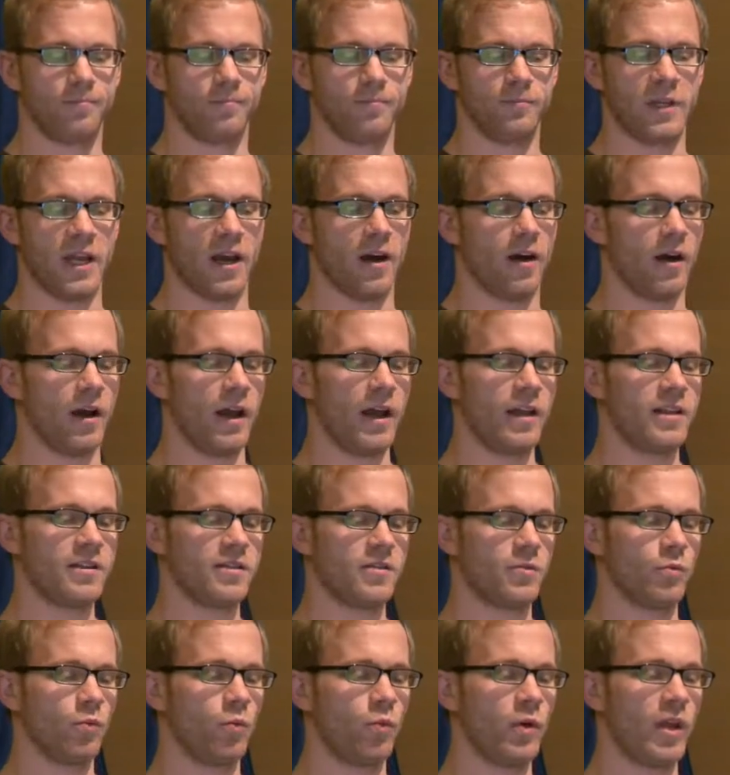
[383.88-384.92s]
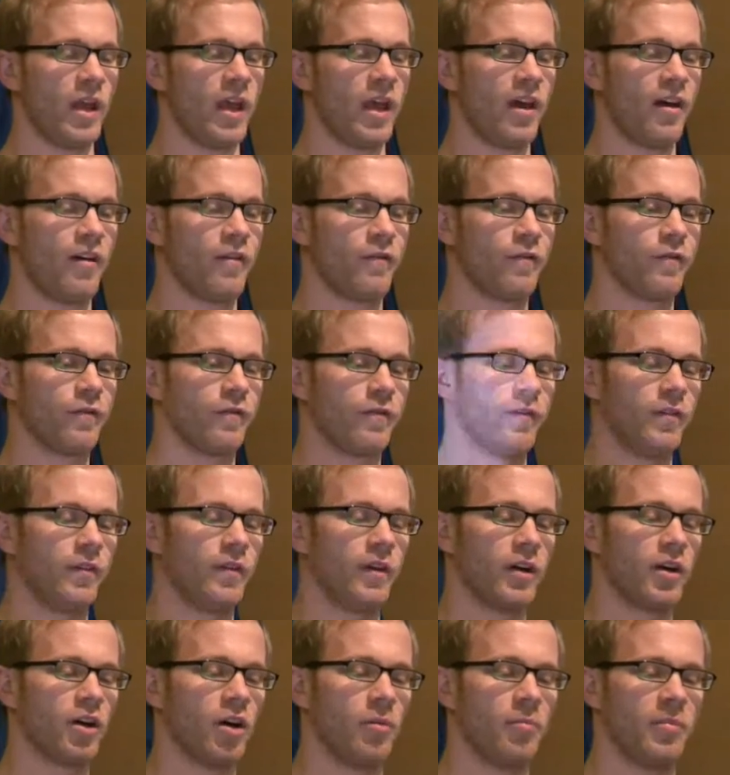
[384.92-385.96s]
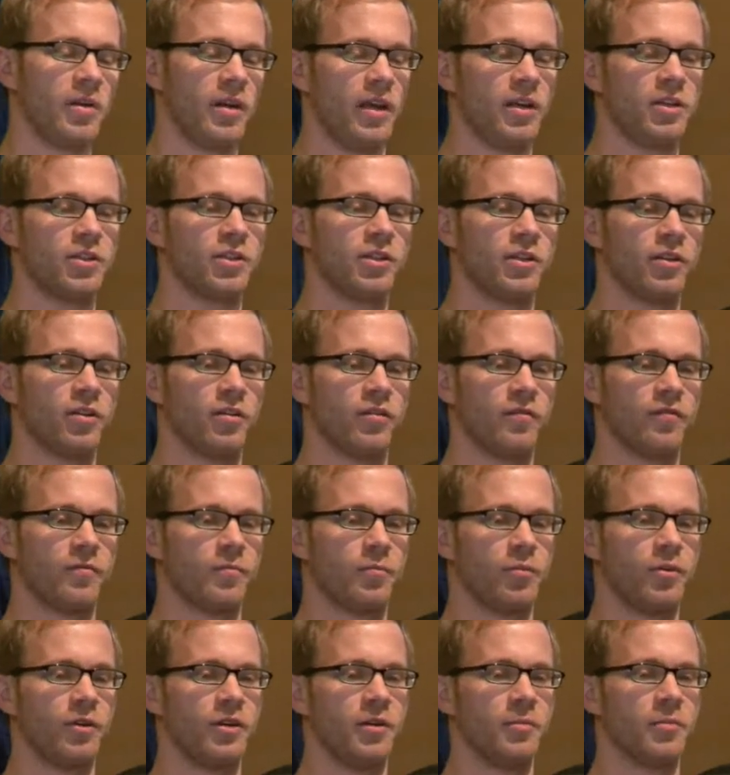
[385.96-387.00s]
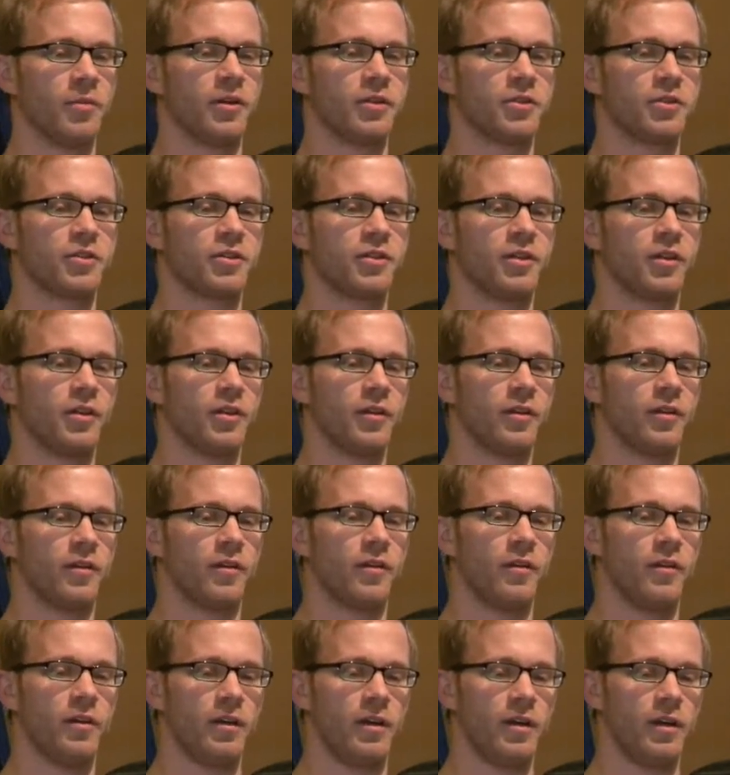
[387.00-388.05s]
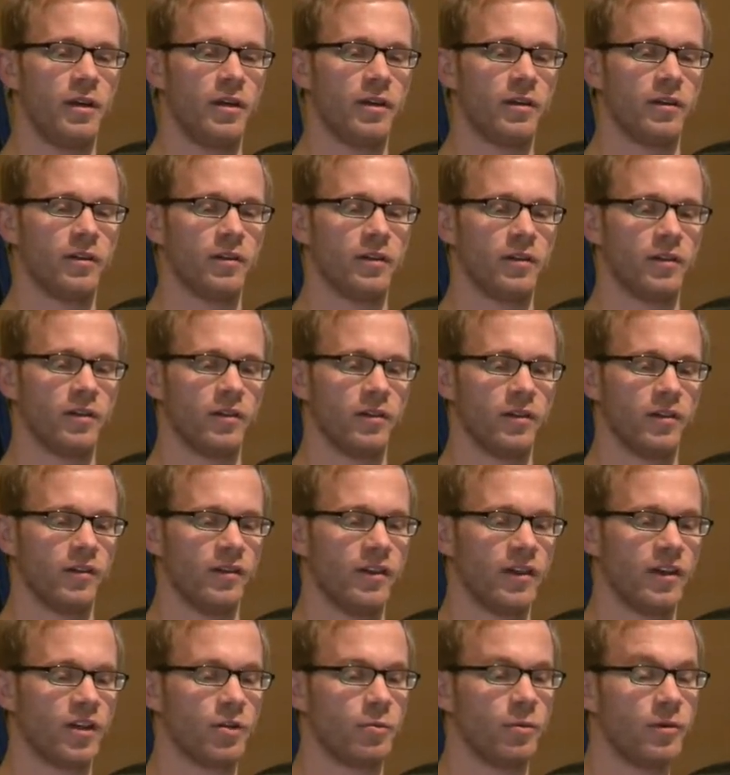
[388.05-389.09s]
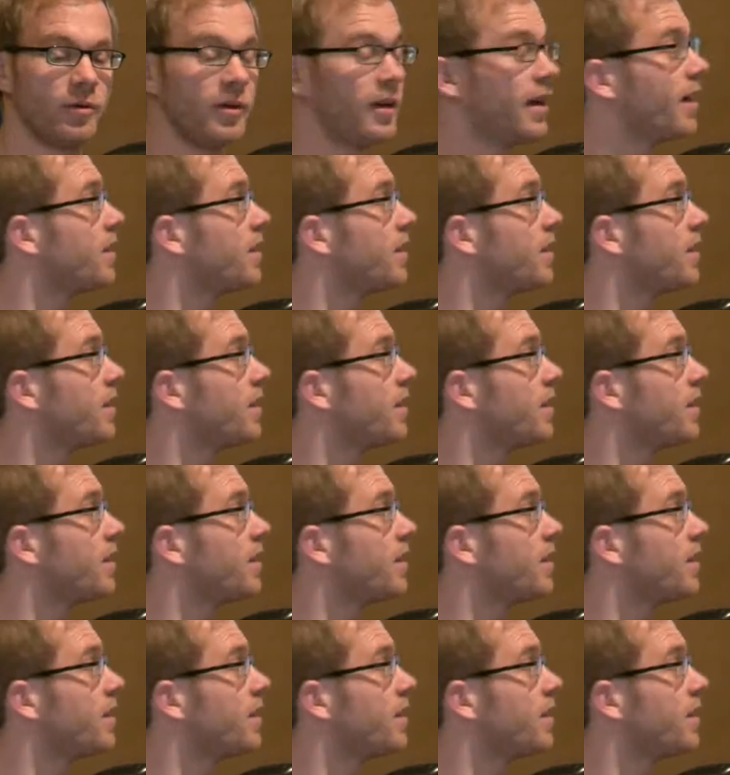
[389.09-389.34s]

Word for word: Yeah, and we have the combination of pretty much the query